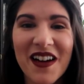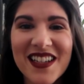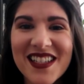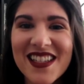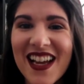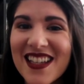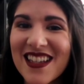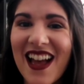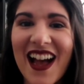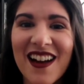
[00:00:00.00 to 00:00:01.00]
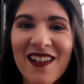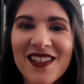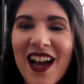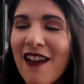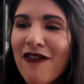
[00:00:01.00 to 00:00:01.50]
but honestly, as an
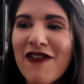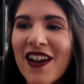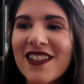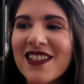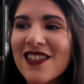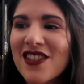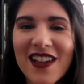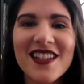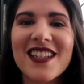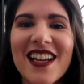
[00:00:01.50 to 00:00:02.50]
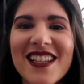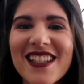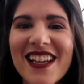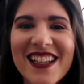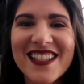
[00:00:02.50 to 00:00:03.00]
adult, I felt just
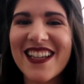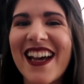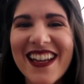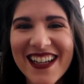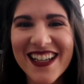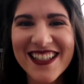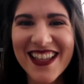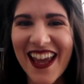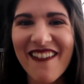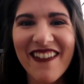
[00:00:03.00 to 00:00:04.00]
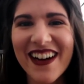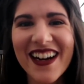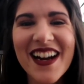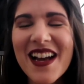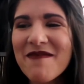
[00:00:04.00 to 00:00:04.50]
as excited as they
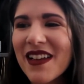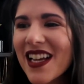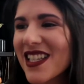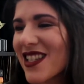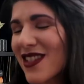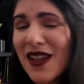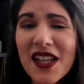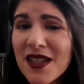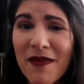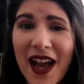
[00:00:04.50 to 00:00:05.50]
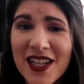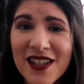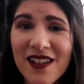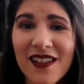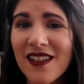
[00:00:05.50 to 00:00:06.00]
were because it's such a
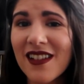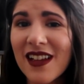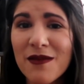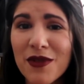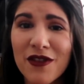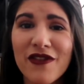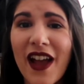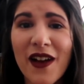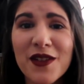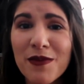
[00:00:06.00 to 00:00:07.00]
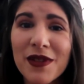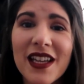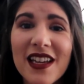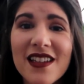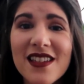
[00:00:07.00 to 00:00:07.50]
magical and profound
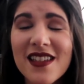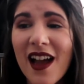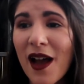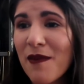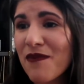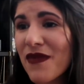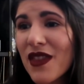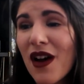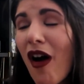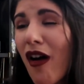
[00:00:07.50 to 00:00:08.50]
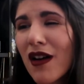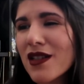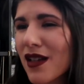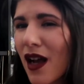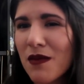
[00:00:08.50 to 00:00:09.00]
place. The
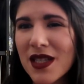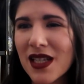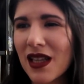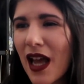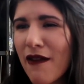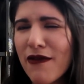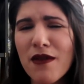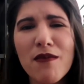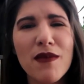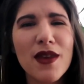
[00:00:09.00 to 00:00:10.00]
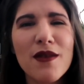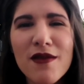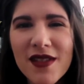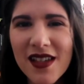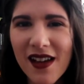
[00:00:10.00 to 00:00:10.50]
art comes to life, the
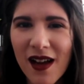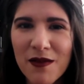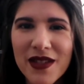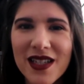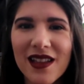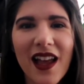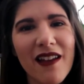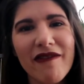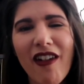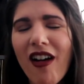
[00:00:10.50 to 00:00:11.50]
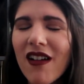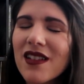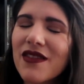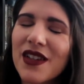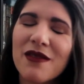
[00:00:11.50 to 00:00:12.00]
music comes to life,
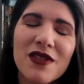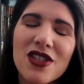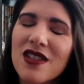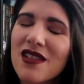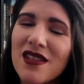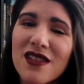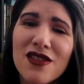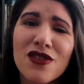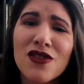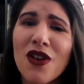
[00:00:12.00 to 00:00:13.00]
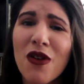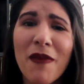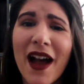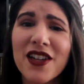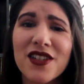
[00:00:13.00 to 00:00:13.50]
all of it was just
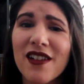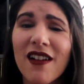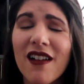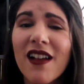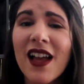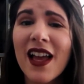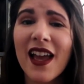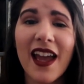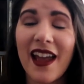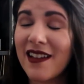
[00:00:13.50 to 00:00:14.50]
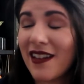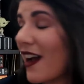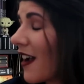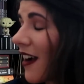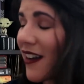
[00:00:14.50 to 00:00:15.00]
so magical.
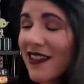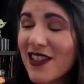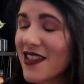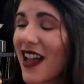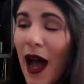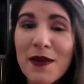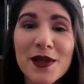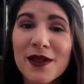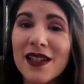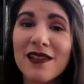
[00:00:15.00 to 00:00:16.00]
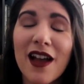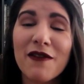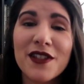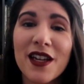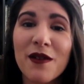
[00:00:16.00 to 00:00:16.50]
And I just absolutely
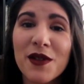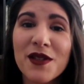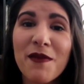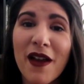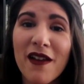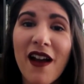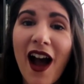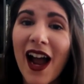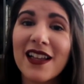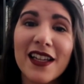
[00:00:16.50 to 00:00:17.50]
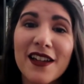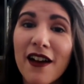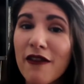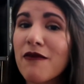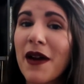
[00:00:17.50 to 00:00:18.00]
loved it. It was my
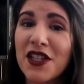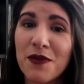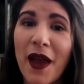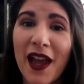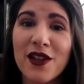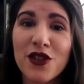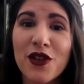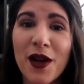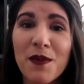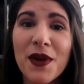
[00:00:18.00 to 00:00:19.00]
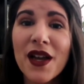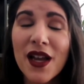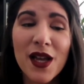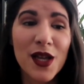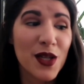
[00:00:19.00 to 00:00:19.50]
highlight of my Japan trip.
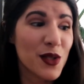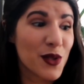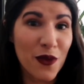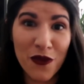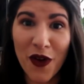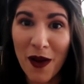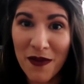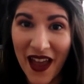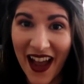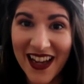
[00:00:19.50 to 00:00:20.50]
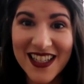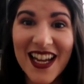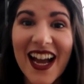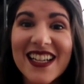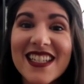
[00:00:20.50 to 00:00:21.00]
So from
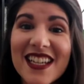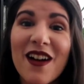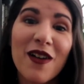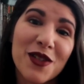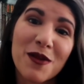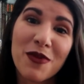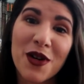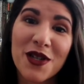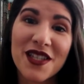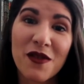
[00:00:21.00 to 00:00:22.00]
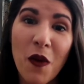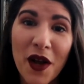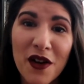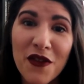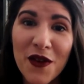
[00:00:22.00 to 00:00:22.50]
that, I did also purchase
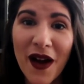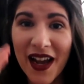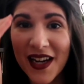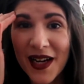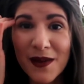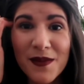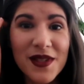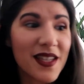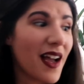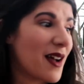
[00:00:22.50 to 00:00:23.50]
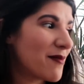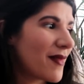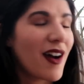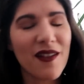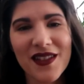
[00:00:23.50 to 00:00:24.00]
quite a few items.
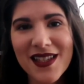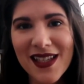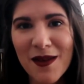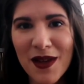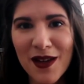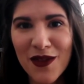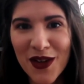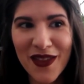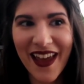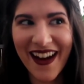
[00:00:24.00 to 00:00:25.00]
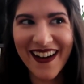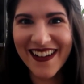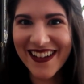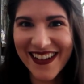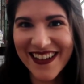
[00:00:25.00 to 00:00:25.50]
Obviously, I mean, if you're
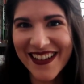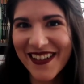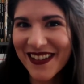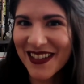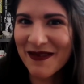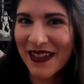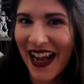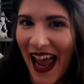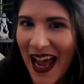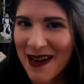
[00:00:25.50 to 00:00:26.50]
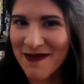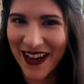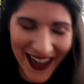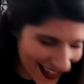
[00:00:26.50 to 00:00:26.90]
there, you're gonna go a little bit ham,